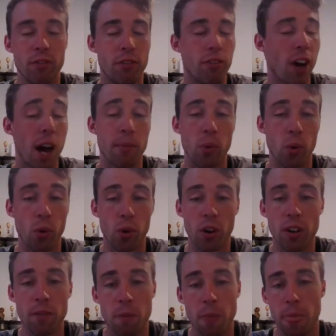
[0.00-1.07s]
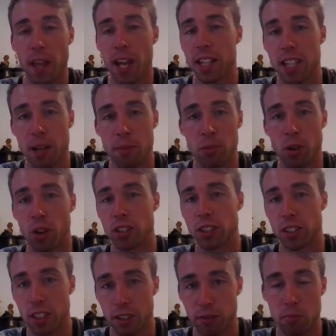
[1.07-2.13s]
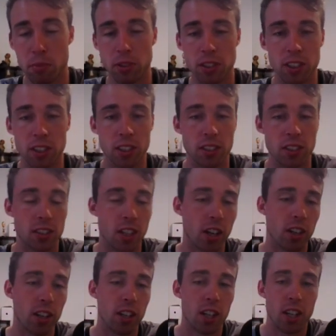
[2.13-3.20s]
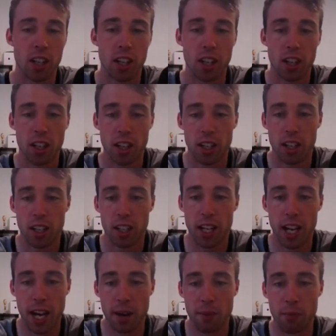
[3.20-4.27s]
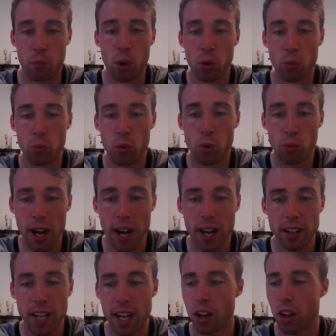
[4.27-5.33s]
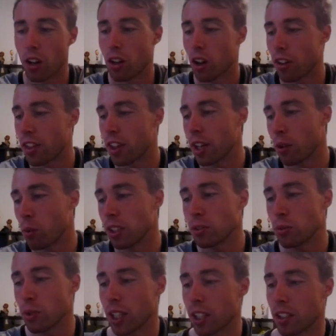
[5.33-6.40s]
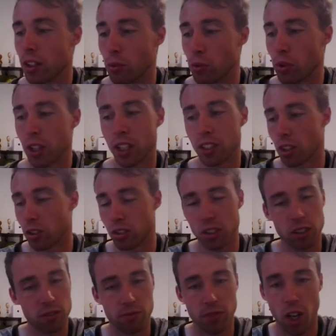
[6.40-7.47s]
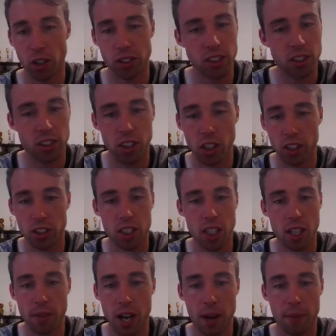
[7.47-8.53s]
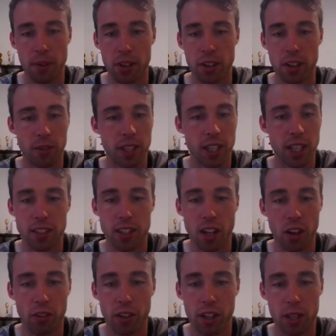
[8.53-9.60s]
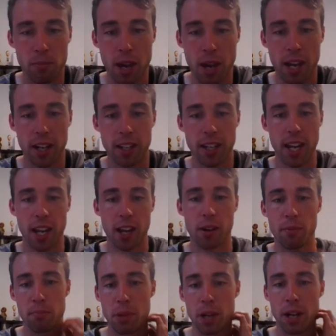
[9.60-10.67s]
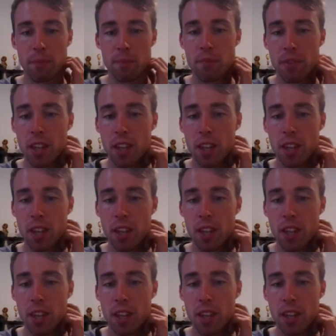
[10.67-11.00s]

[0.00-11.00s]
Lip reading: far more at that price in different positions. So we'll round out. I think once we get to the rookies, I'll just search them up. I mean, they don't really matter now, but